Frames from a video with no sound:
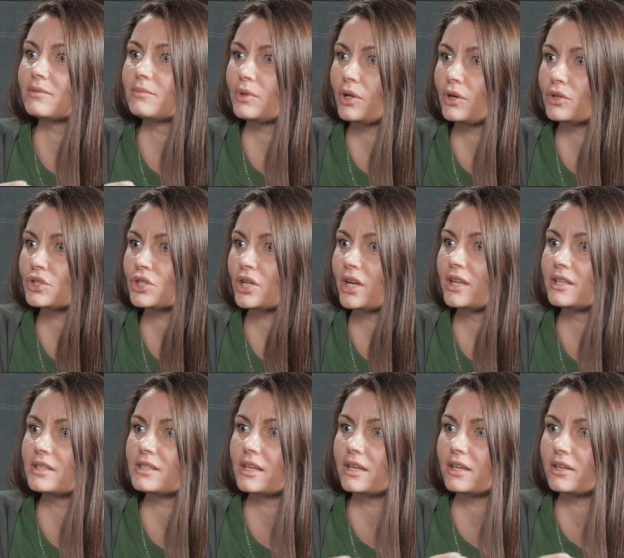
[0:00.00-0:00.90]

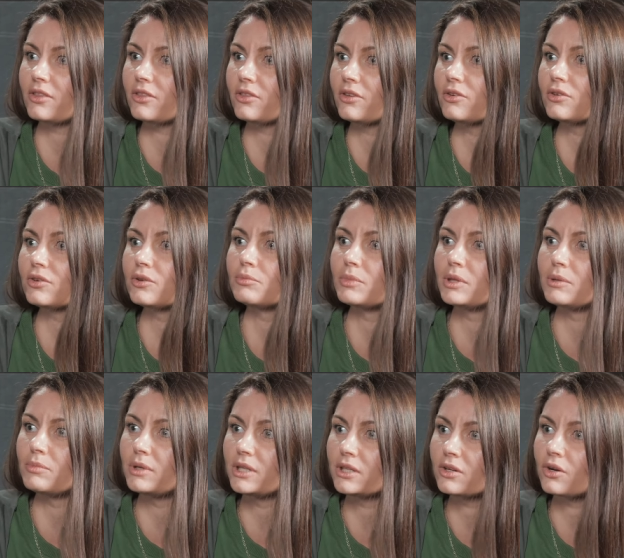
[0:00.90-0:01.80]
blockchains like Ethereum
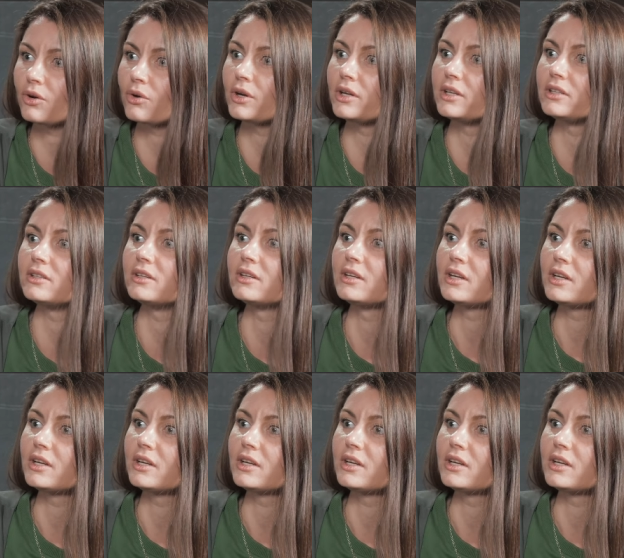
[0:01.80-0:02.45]
and Bitcoin